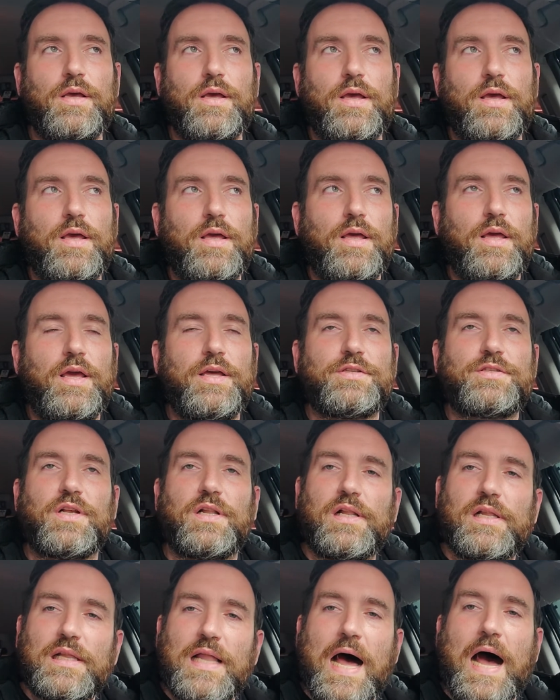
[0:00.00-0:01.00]
there's a
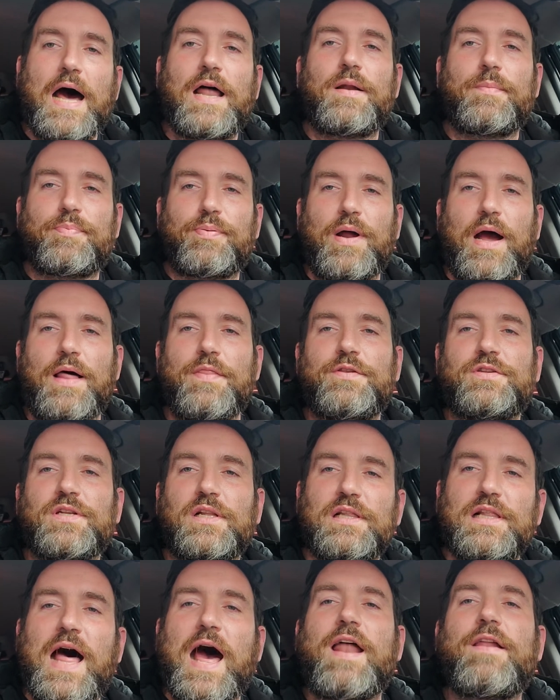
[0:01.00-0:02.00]
lot
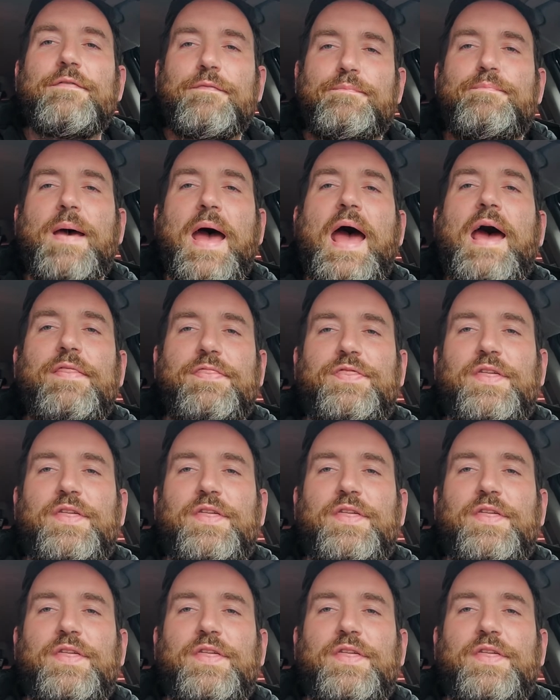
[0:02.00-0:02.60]
of bad